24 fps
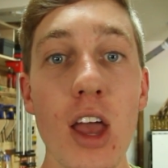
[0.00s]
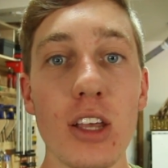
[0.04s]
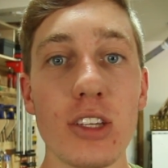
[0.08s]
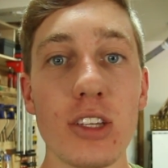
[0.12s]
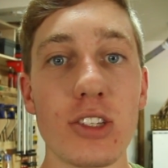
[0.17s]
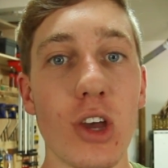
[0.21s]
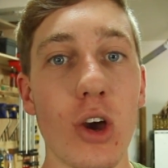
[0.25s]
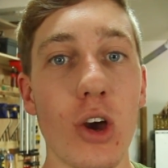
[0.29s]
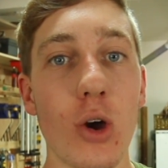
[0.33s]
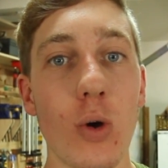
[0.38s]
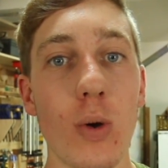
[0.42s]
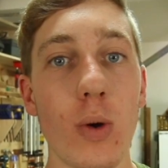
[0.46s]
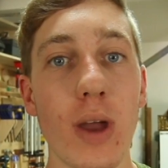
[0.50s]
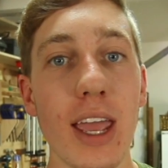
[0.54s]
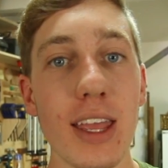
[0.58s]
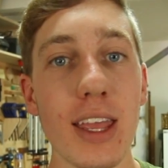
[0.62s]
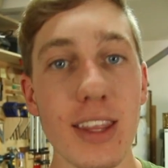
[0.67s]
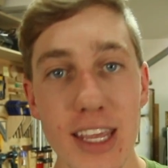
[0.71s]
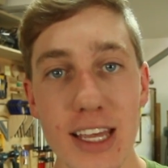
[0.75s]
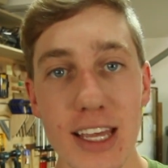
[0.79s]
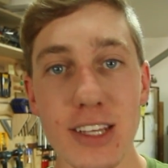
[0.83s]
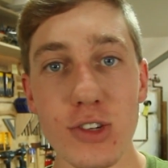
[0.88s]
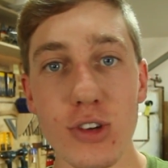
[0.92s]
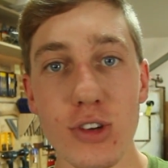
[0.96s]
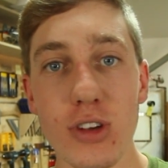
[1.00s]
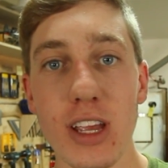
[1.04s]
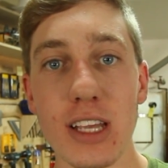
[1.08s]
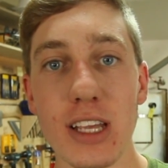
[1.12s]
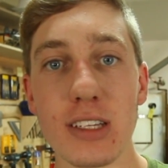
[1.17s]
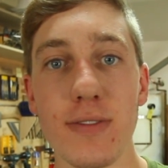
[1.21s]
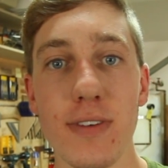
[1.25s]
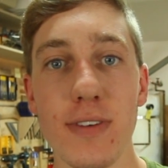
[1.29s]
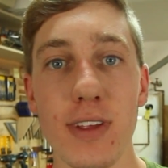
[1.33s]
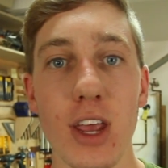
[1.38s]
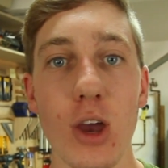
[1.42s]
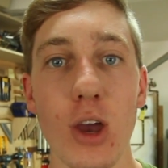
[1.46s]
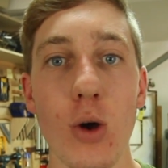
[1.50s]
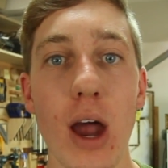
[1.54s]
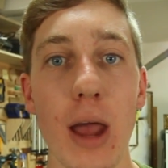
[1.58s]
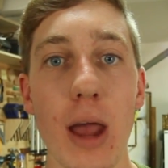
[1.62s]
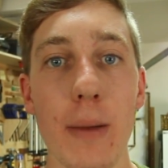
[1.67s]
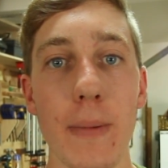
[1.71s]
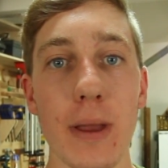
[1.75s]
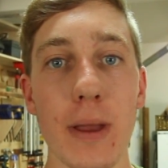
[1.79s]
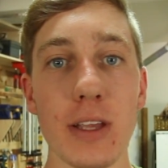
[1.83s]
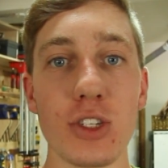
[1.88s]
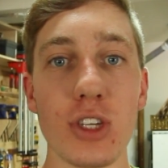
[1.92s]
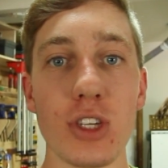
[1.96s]
So in yesterday's video, I
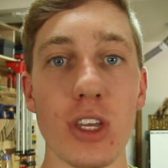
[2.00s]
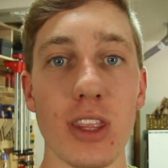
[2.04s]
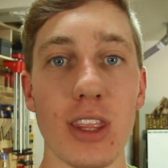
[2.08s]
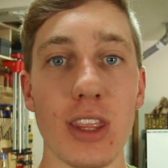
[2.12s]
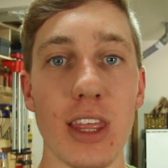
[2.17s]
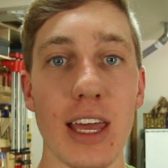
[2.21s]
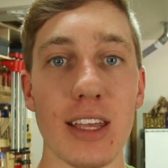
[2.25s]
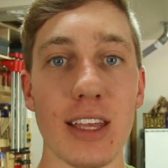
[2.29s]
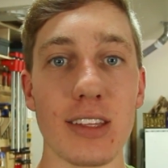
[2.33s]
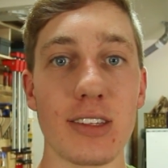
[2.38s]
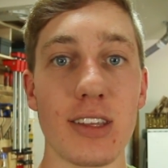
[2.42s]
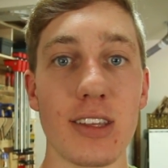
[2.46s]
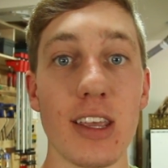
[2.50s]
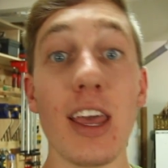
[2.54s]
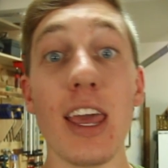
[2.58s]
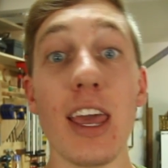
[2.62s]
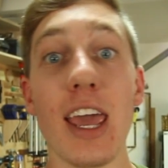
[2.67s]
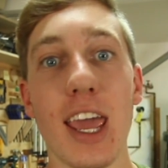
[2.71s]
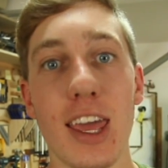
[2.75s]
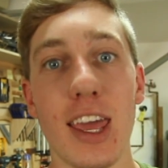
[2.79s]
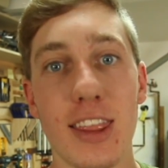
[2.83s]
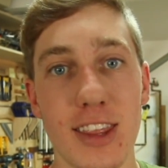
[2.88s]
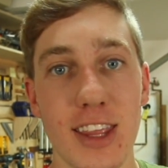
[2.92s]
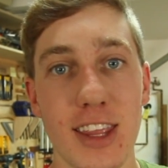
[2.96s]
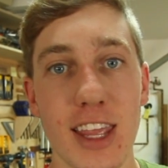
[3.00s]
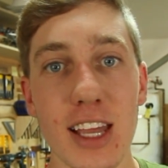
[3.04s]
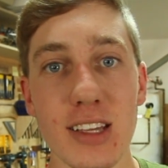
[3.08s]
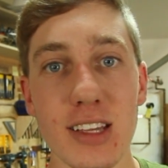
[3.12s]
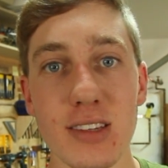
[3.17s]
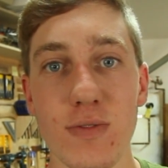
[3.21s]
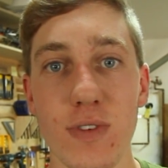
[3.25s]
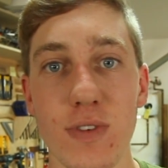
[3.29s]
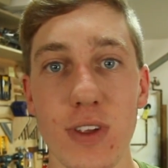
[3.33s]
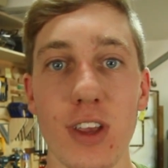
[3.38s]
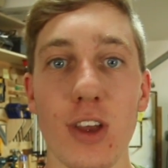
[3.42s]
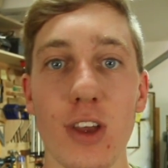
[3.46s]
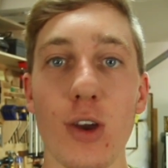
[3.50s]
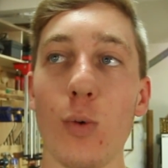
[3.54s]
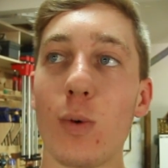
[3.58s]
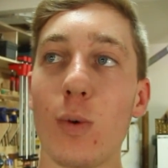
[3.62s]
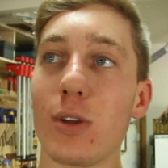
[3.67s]
mentioned that in the next video,